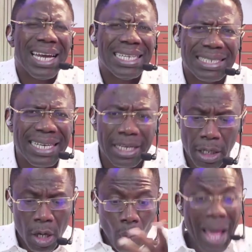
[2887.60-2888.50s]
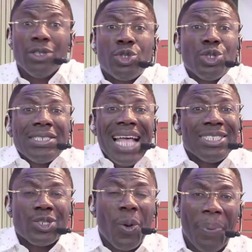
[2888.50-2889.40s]
is thinking, why don't you just
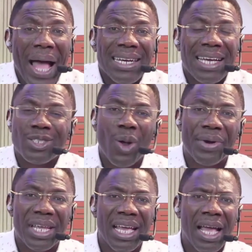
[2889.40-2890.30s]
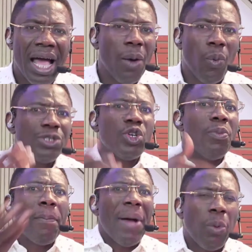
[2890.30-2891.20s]
ask your partner, what do you
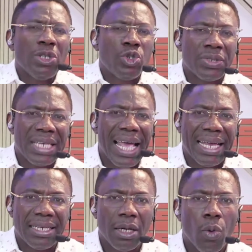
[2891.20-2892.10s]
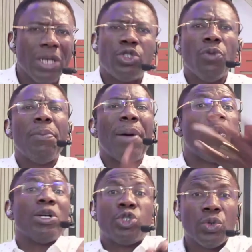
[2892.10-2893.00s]
mean by what you said? What do you mean by
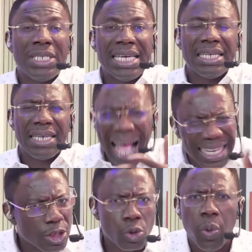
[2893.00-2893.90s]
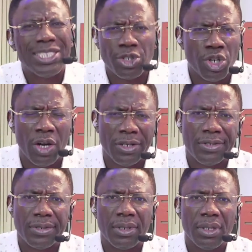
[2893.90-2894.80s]
what you did? Ask questions.